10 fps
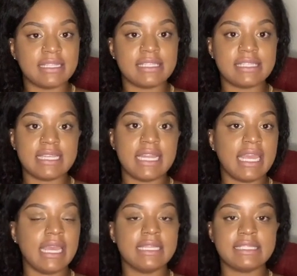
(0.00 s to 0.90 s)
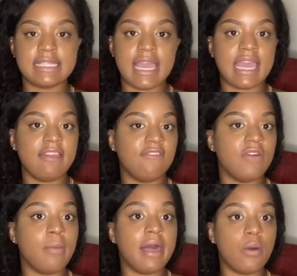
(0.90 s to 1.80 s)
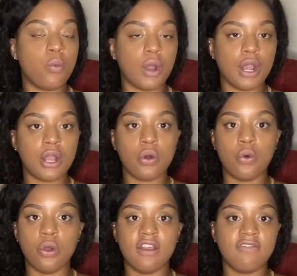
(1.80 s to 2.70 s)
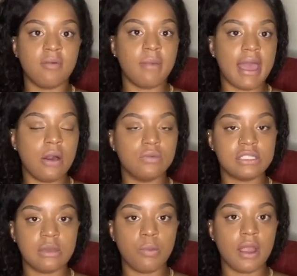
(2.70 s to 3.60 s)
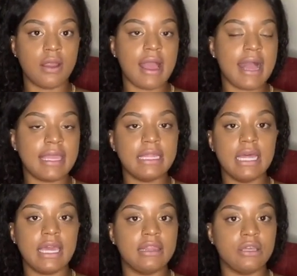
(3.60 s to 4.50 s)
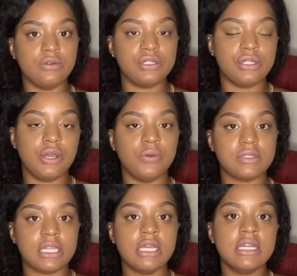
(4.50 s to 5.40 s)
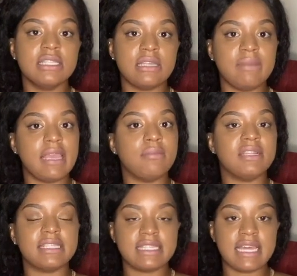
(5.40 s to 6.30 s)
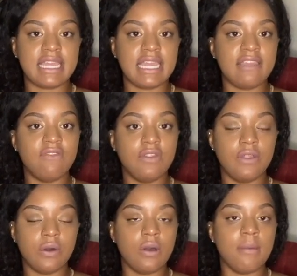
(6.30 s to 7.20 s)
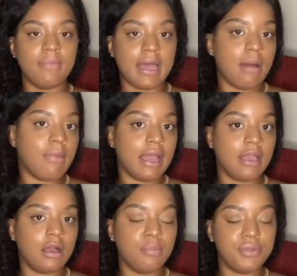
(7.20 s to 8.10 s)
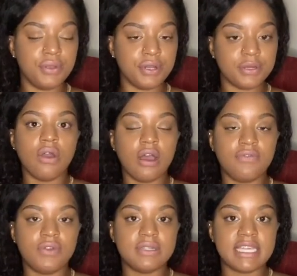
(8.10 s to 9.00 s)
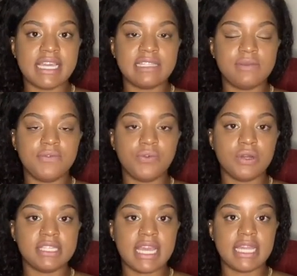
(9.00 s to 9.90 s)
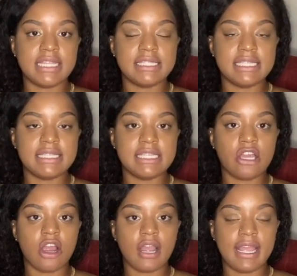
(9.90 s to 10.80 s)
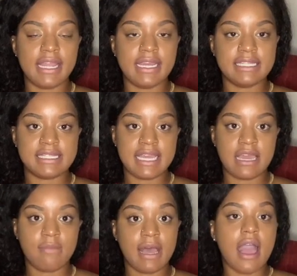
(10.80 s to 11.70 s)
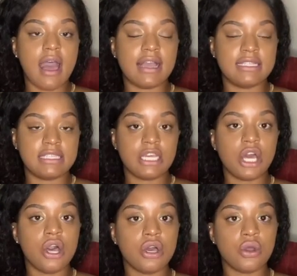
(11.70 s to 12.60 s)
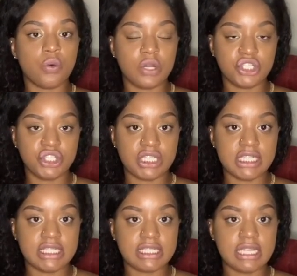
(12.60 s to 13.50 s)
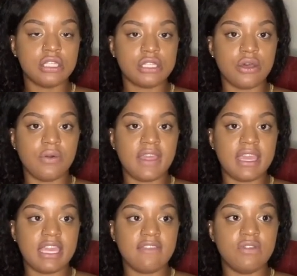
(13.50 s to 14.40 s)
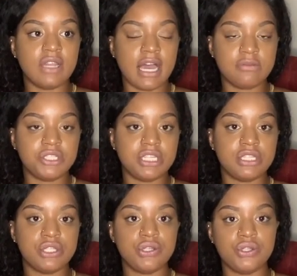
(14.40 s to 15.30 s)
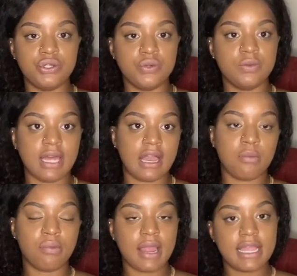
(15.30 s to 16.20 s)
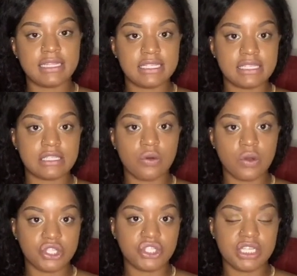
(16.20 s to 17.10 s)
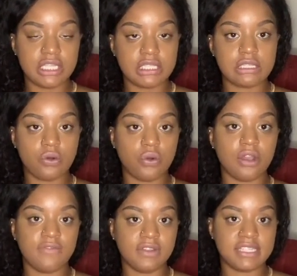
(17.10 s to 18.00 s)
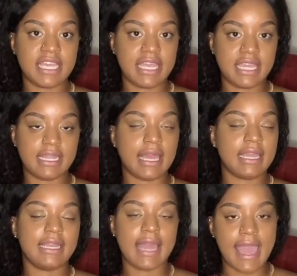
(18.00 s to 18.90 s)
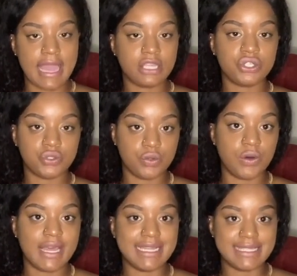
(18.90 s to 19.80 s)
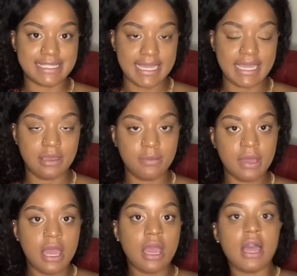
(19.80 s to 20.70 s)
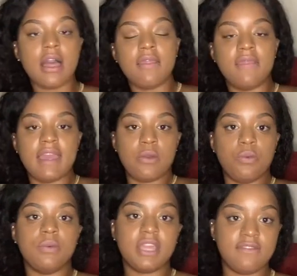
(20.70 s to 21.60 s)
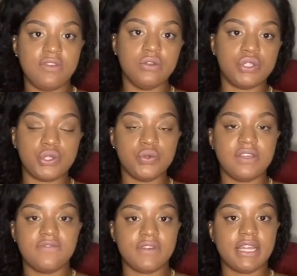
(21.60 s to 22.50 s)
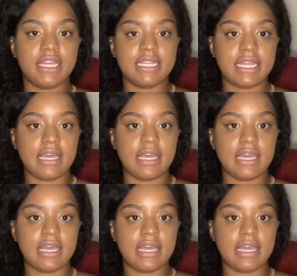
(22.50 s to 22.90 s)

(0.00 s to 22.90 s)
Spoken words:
to studying, say if I'm at work or if I'm out somewhere, I can look at those notes to be able to study even though I'm not by a computer. A few days before taking the Ccrn exam, I took questions. So they give you an option to do like a practice questions, or if you're taking like an actual exam, they give you 2 different